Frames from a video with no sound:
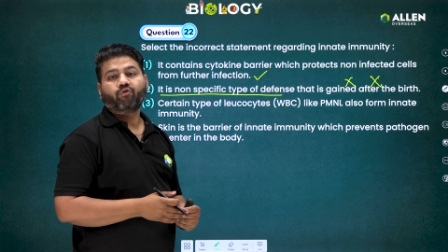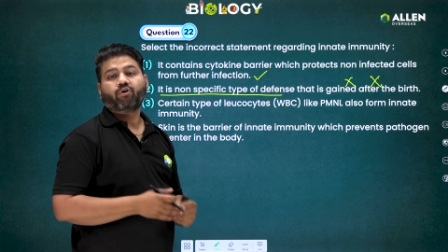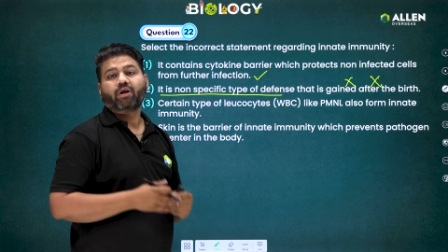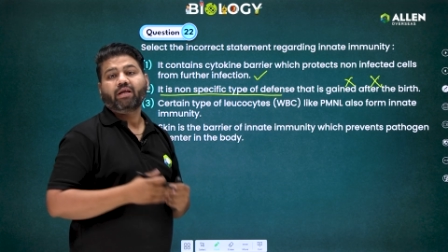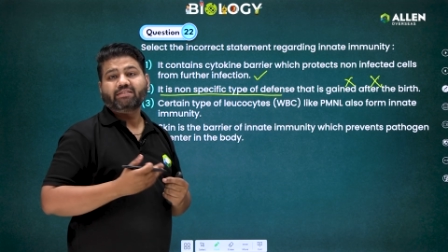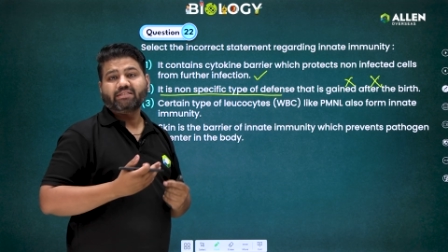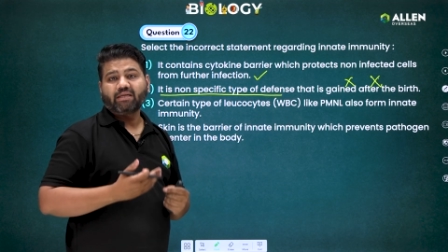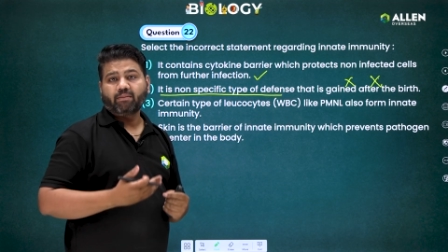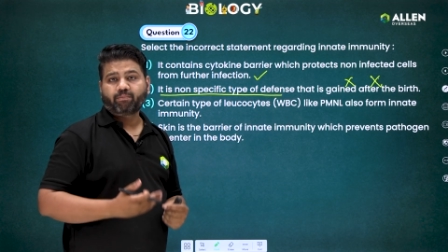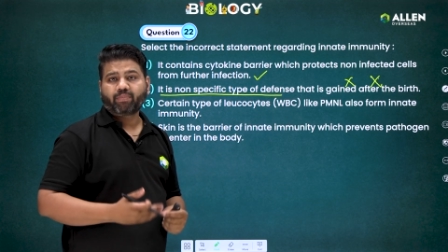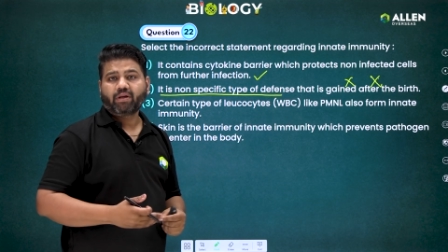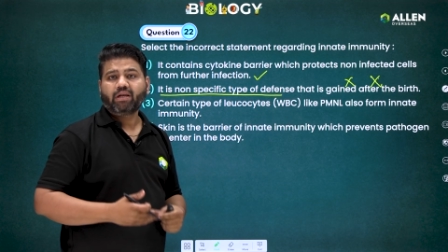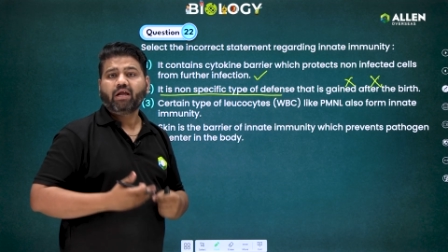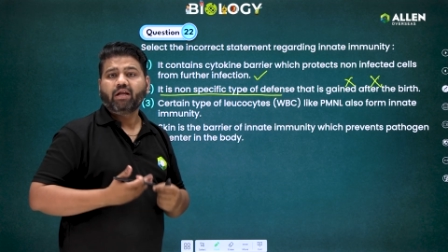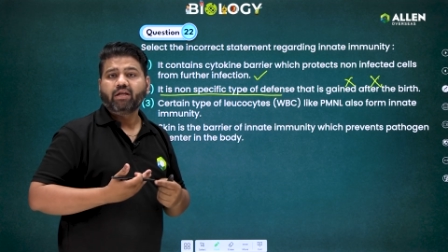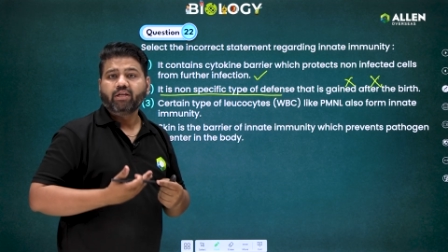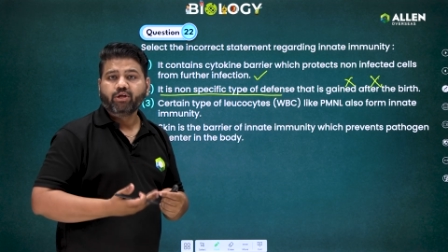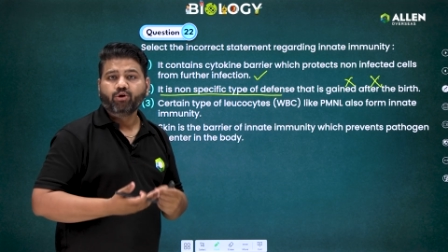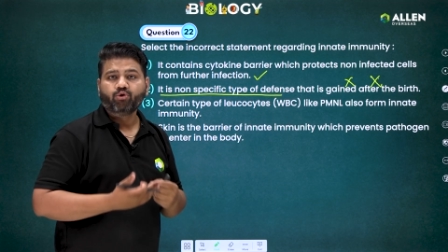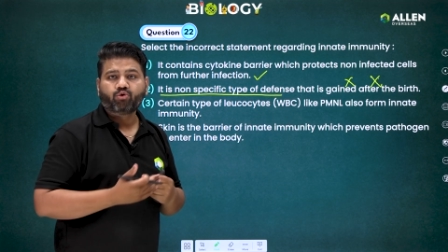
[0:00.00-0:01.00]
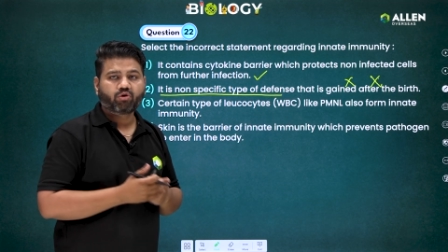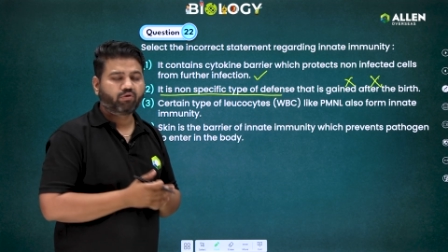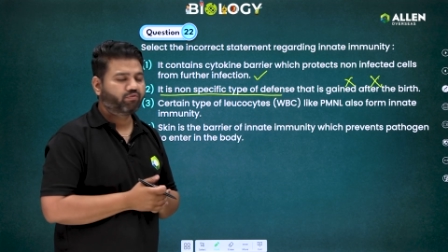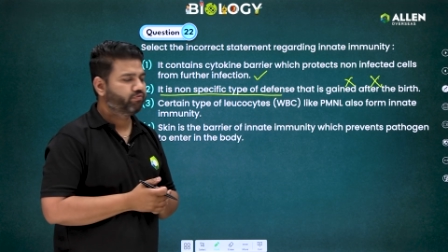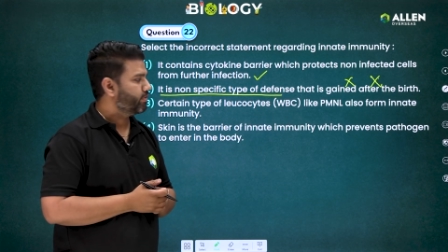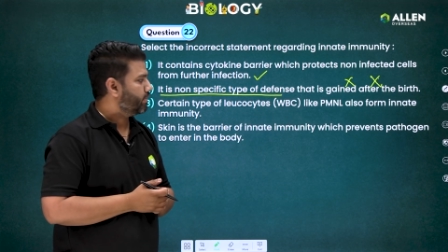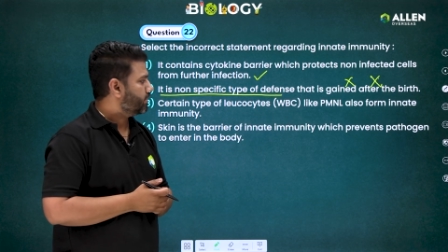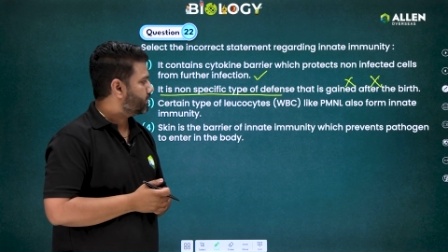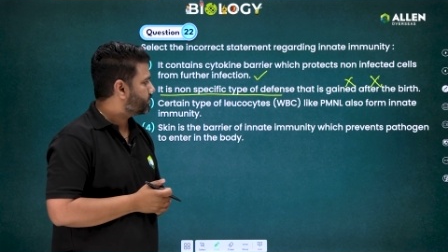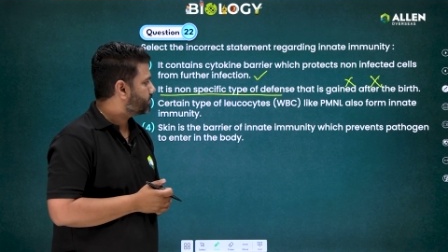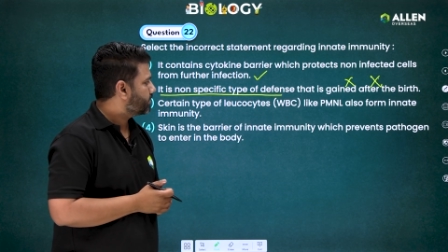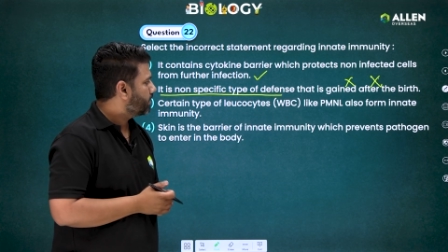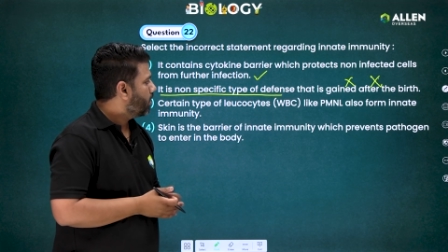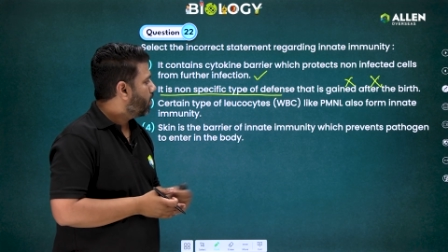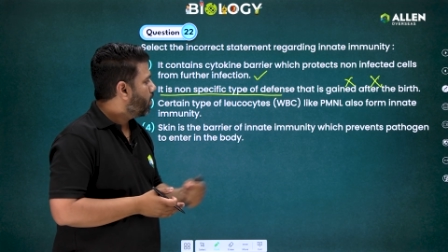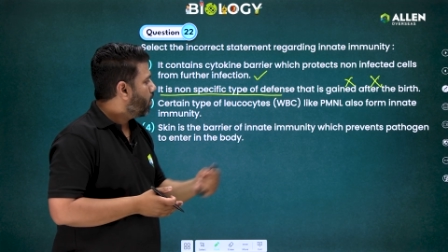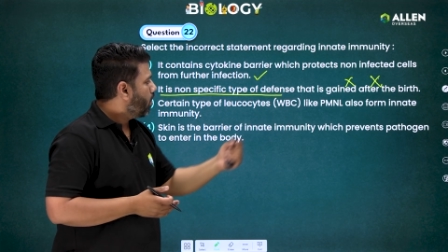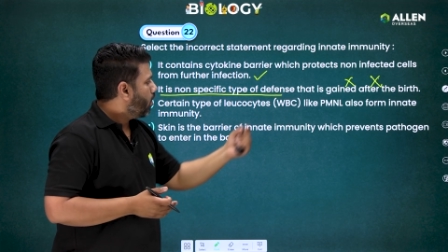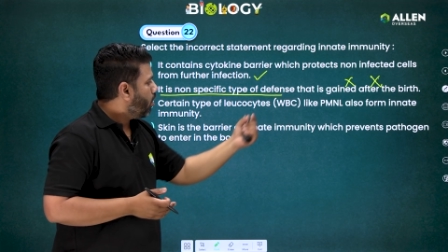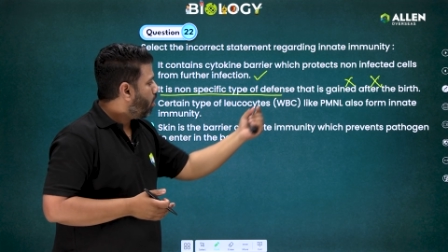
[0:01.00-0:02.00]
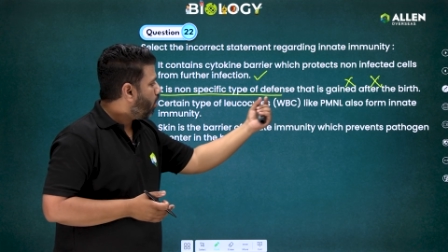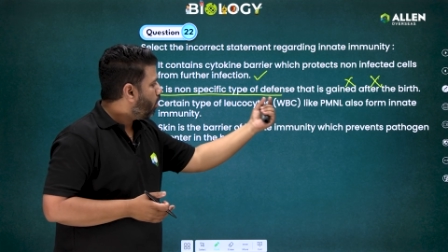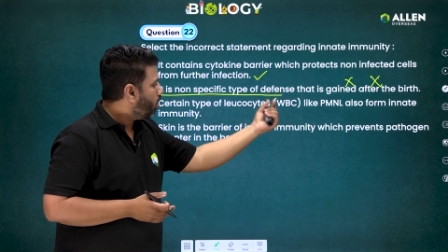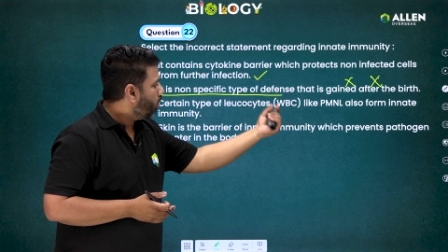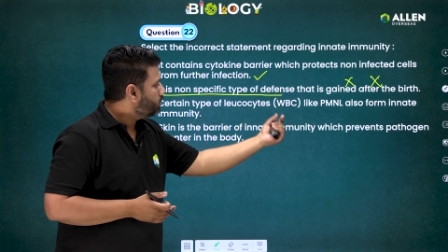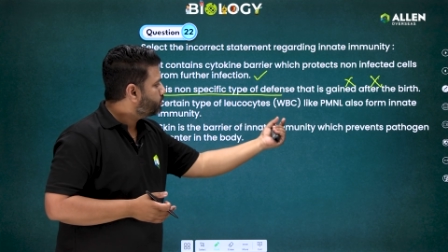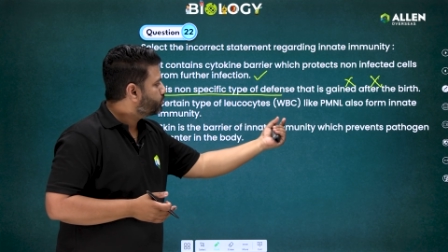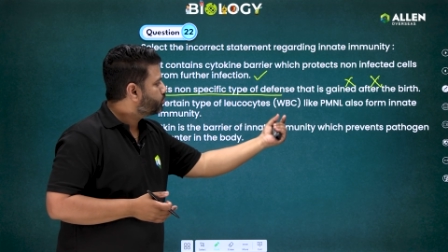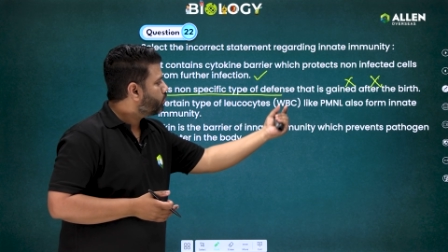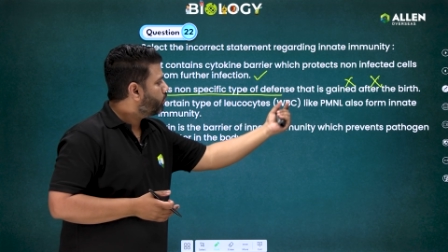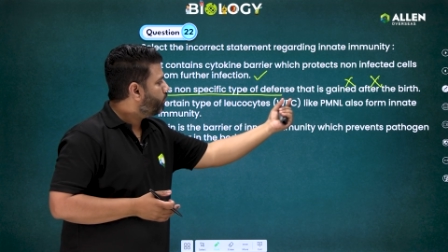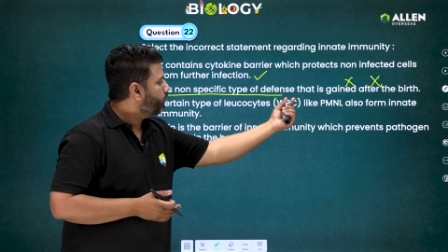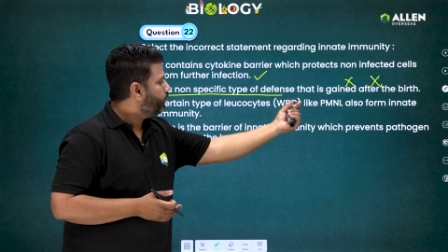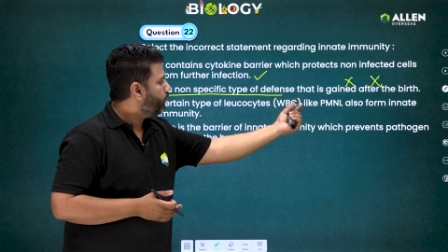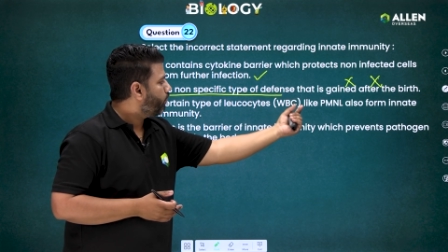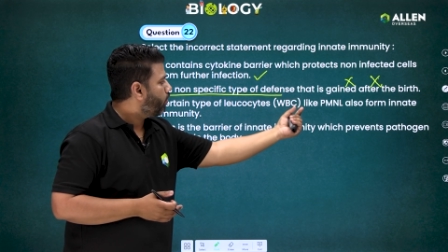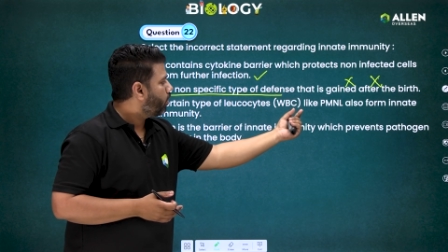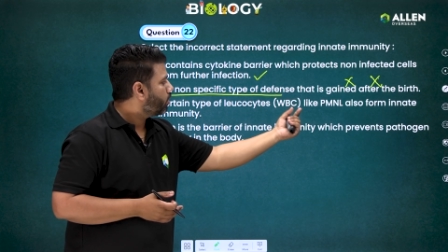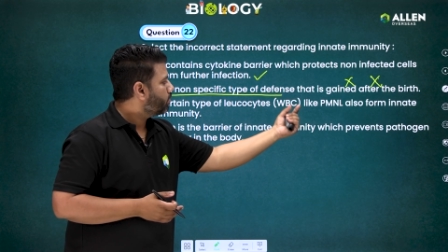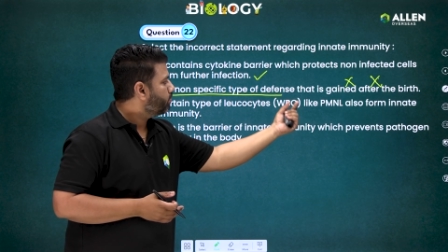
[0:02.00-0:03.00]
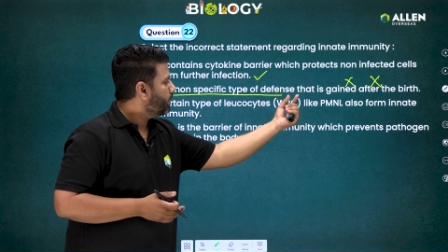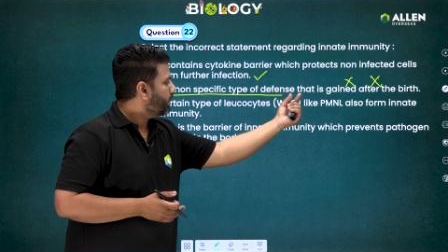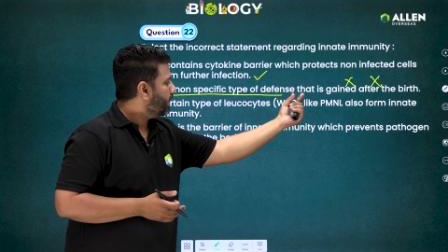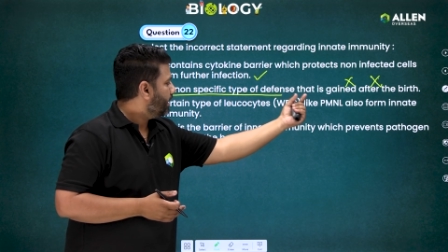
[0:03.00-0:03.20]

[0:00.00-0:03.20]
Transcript: for example, neutrophils, also form